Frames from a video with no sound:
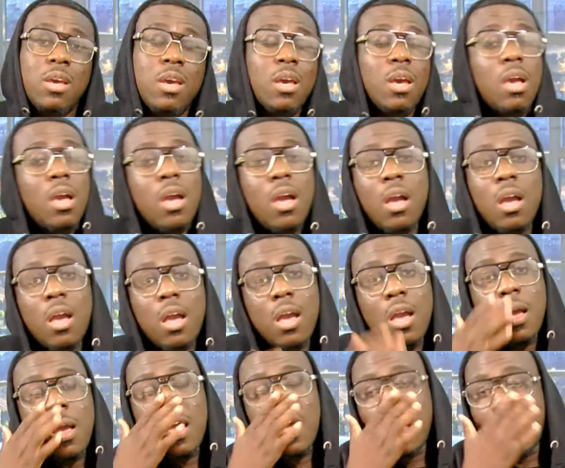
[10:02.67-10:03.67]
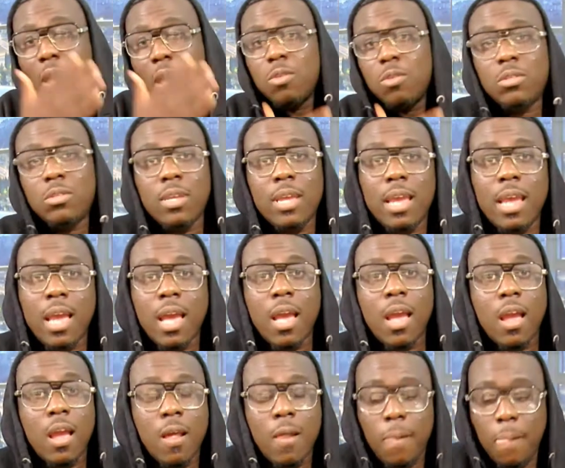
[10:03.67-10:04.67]
I would say,
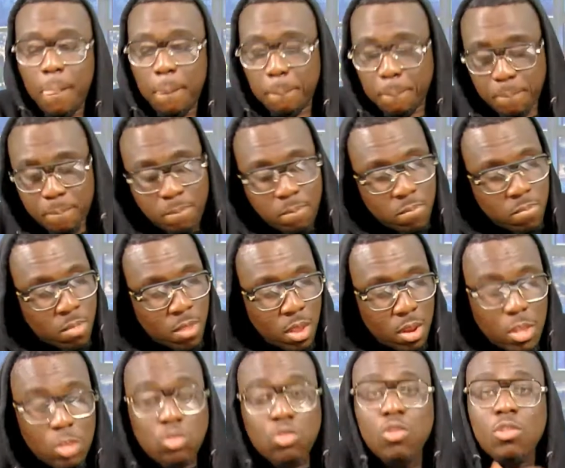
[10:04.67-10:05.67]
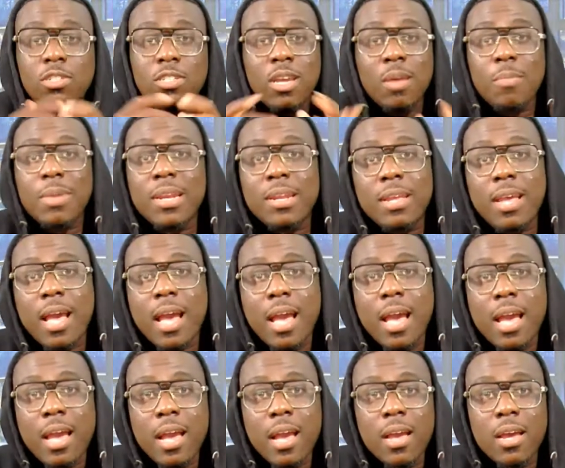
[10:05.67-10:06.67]
the social
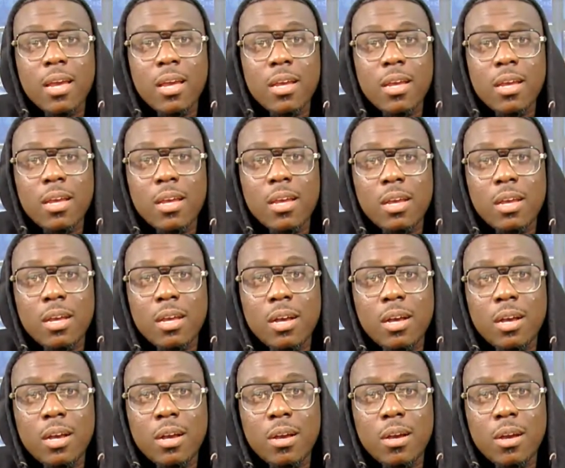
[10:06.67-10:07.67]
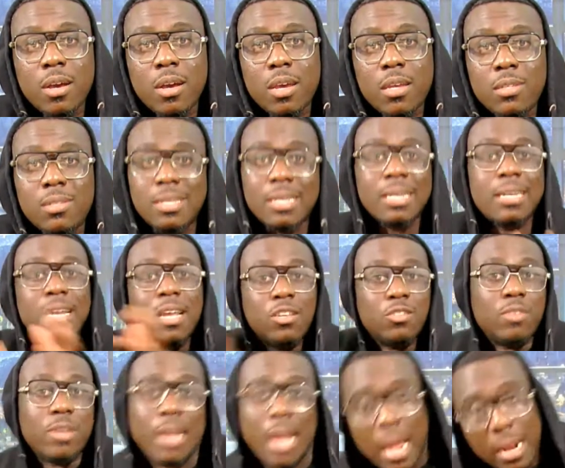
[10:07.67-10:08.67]
media it's taking us
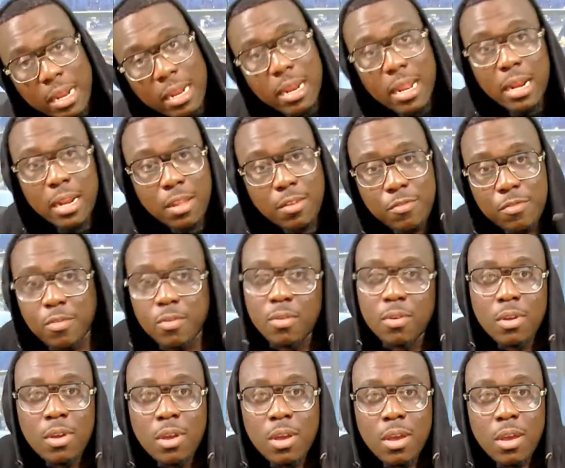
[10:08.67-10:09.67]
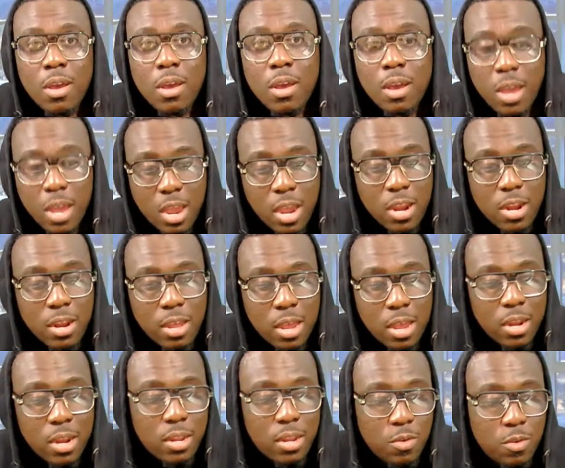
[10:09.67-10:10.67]
to another level. And
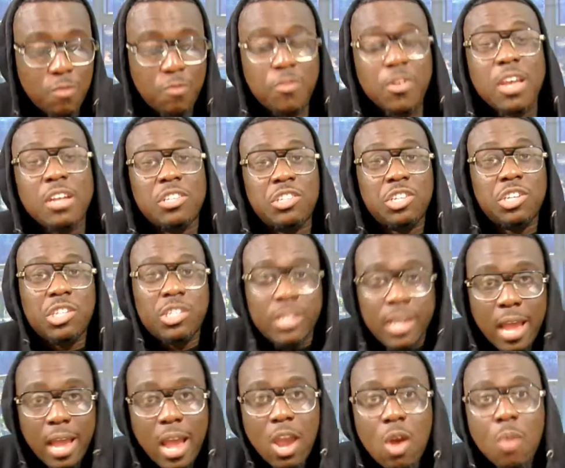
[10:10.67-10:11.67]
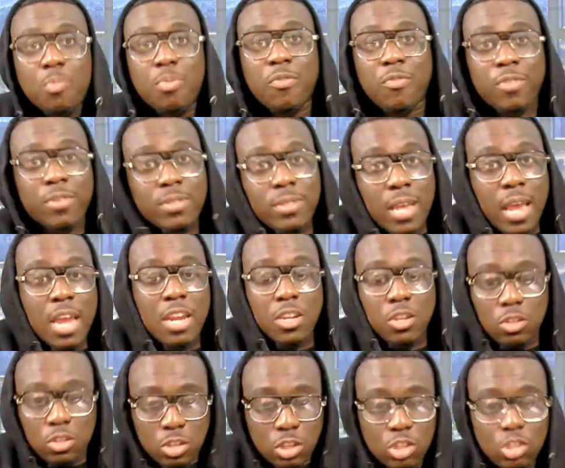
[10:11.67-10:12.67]
if you're a teacher or a professor and
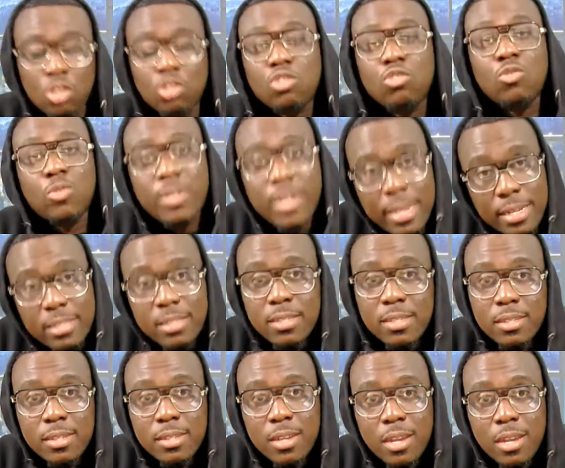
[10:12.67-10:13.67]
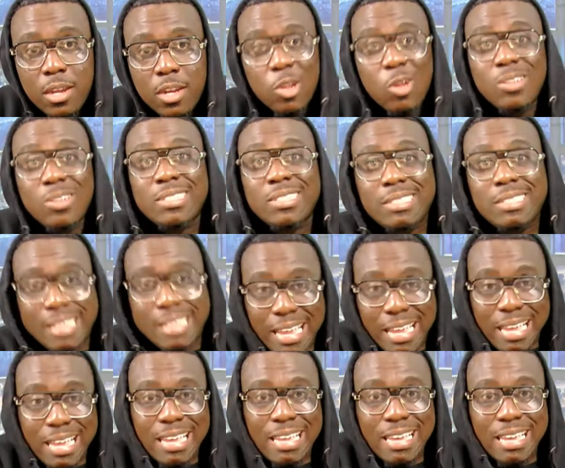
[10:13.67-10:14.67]
you teach your student, don't
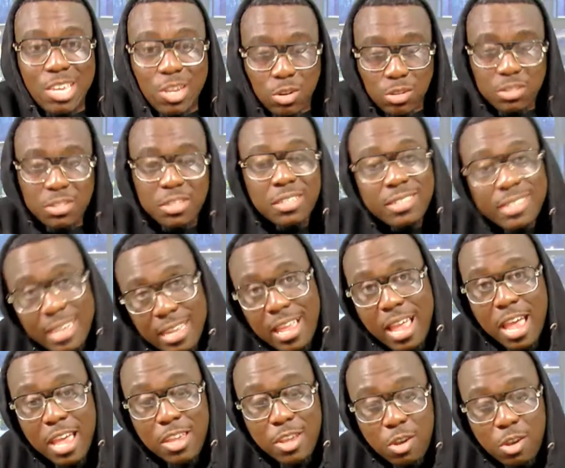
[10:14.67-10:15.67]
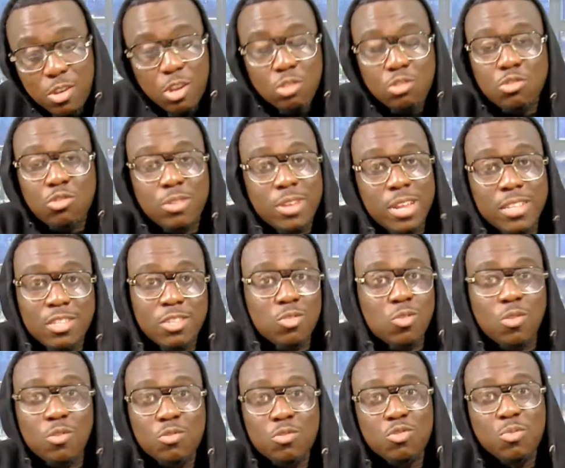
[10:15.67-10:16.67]
think your teacher your student is
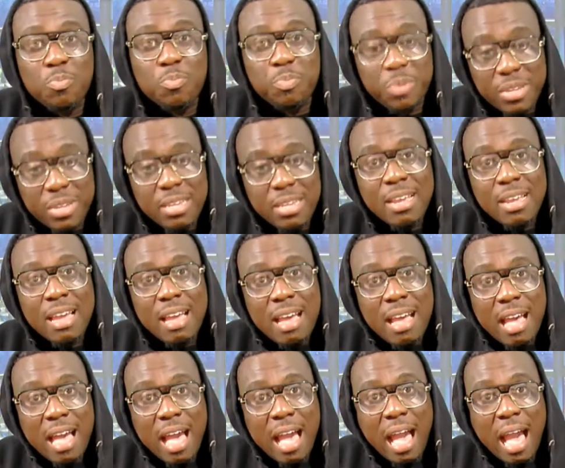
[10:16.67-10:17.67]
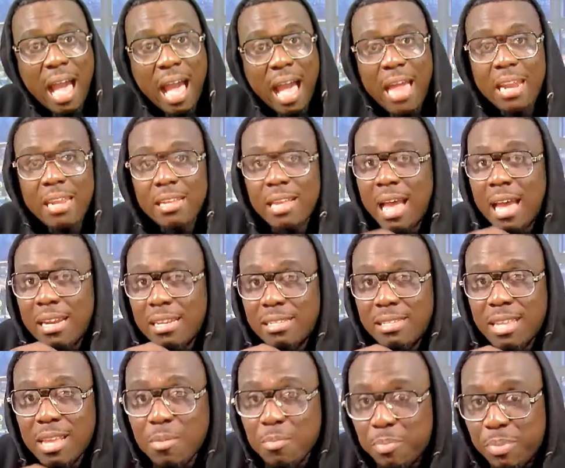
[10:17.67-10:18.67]
going to be at the
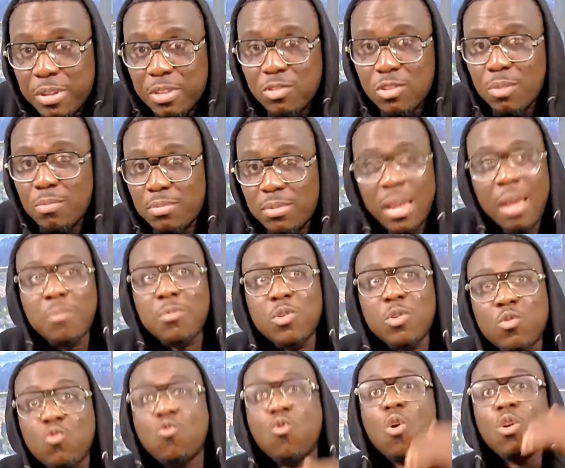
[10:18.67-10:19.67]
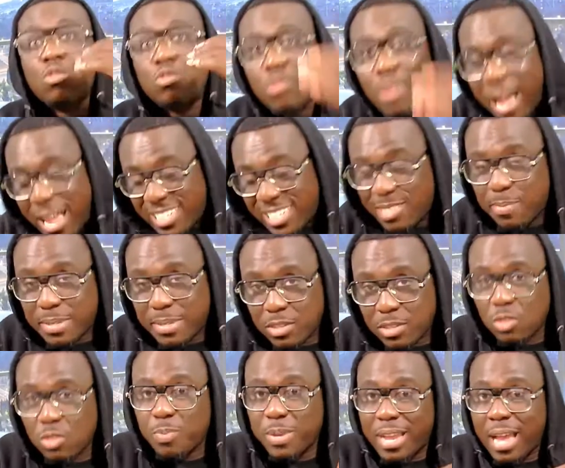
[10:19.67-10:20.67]
same place. Sometimes you go to
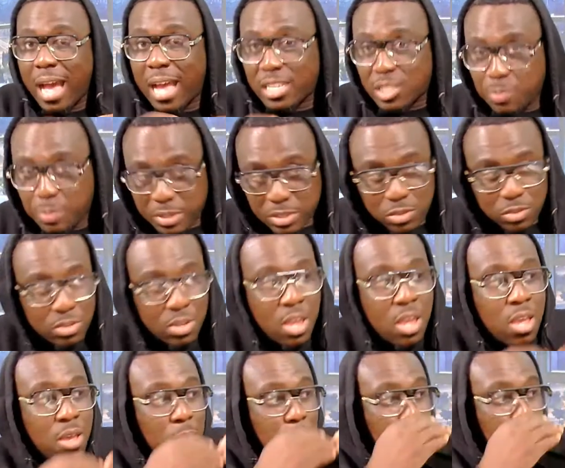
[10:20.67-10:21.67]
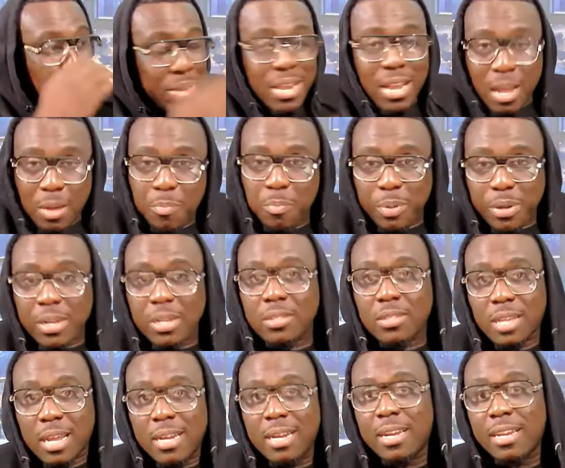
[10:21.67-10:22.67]
hospitals, big
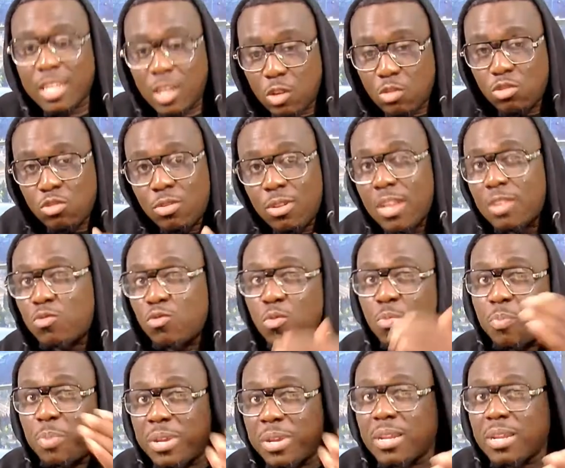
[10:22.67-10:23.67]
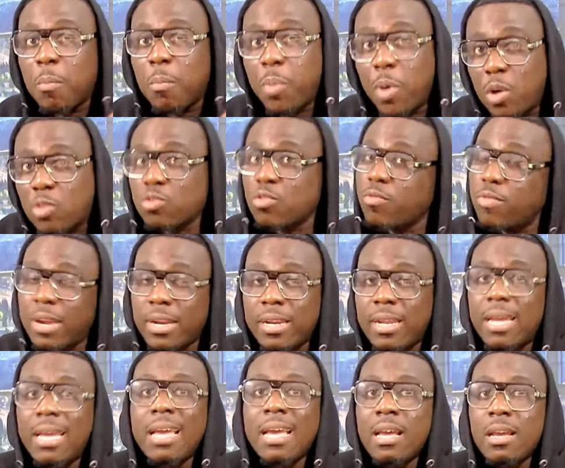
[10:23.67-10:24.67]
companies, and your student will be the boss over
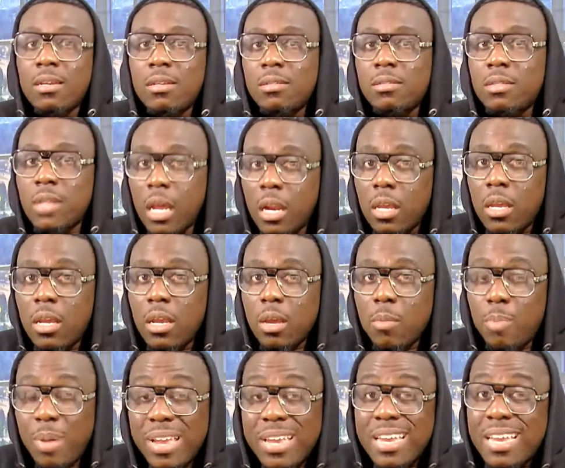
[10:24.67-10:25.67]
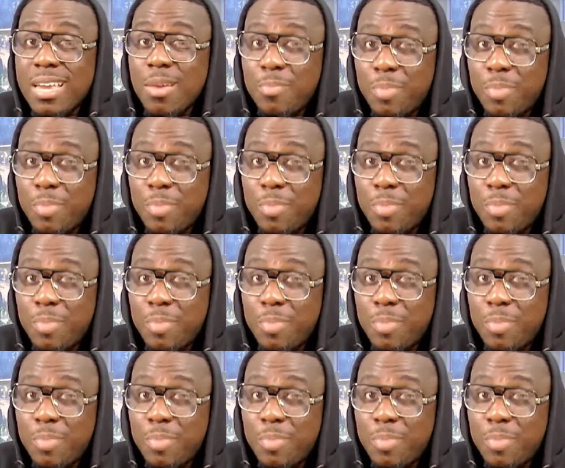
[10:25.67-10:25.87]
there. Charlie, technology